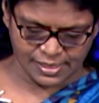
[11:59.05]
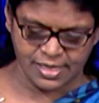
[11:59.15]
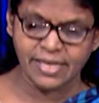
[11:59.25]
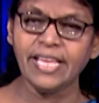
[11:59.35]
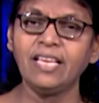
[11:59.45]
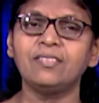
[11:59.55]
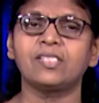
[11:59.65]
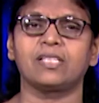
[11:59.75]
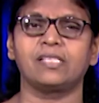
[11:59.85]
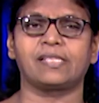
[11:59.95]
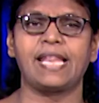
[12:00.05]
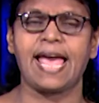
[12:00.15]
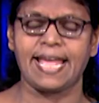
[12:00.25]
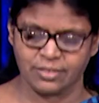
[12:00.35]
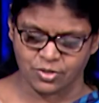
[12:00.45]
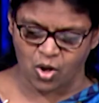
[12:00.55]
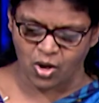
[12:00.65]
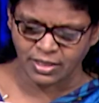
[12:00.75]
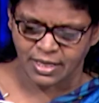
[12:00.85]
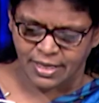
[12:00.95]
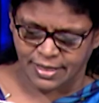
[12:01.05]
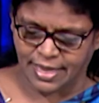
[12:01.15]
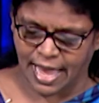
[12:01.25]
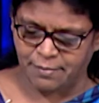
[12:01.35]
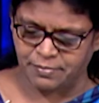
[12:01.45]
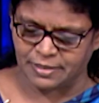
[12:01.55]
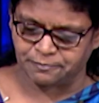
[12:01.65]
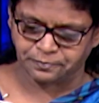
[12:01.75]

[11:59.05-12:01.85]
He leaves this land on camel.